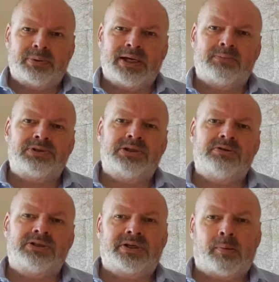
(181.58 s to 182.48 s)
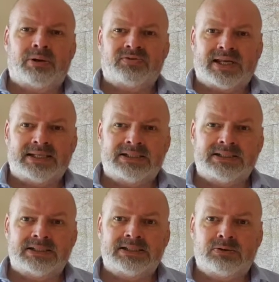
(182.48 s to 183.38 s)
perhaps use a couple of
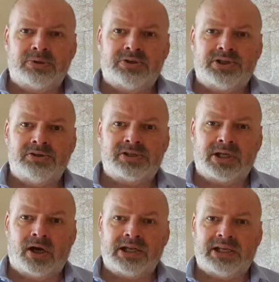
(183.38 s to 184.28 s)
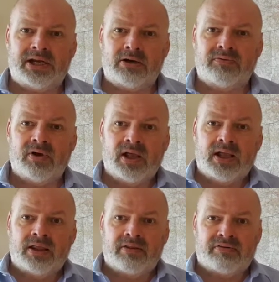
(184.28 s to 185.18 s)
sentences to introduce the idea of
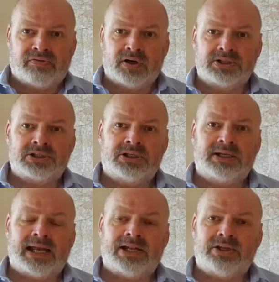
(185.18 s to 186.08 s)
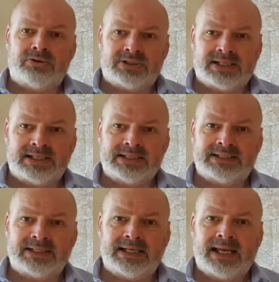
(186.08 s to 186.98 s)
the function and
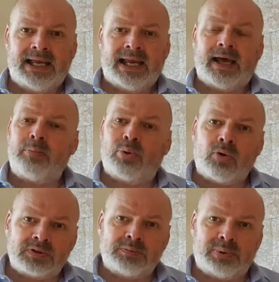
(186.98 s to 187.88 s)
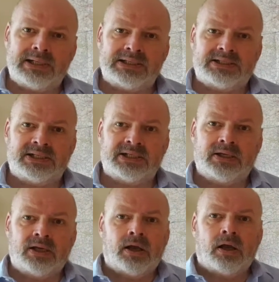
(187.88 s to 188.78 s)
utility and
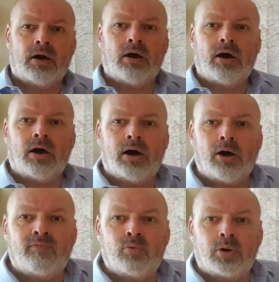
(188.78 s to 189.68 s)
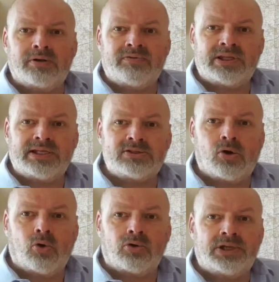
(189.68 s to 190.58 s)
portability of one of these
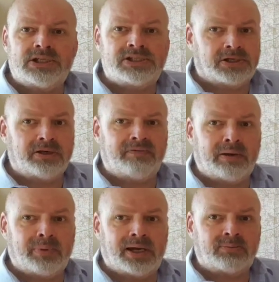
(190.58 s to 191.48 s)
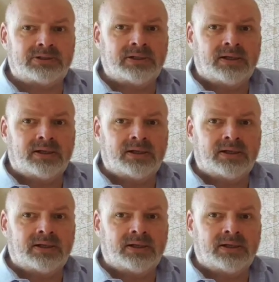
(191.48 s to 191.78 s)
Ordnance Survey maps.